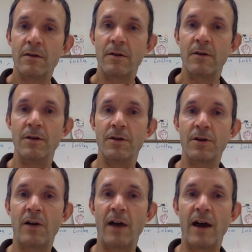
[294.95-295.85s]
Go to your
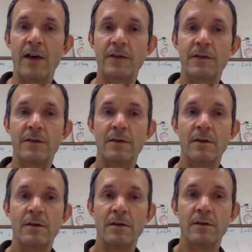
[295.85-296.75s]
class.
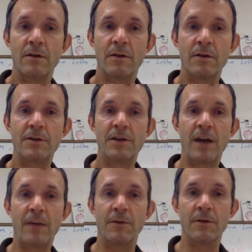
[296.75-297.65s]
Go to the
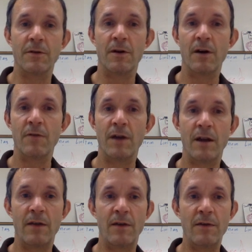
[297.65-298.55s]
chapter they're on, right?
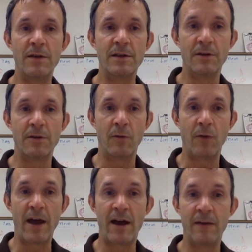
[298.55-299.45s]
And then these are the
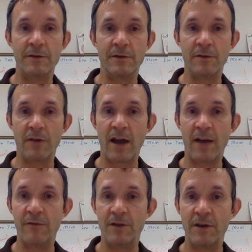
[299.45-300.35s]
labs. There's
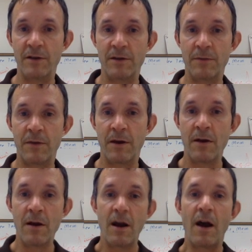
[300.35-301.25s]
lab videos up there.
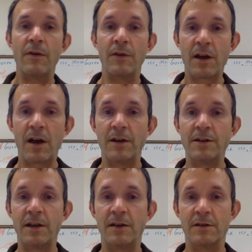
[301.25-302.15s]
And then the
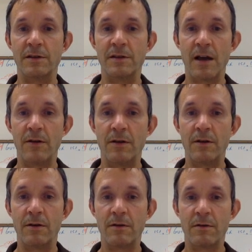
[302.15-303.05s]
content is down
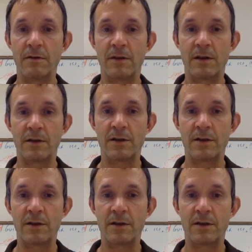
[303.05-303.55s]
here, so they can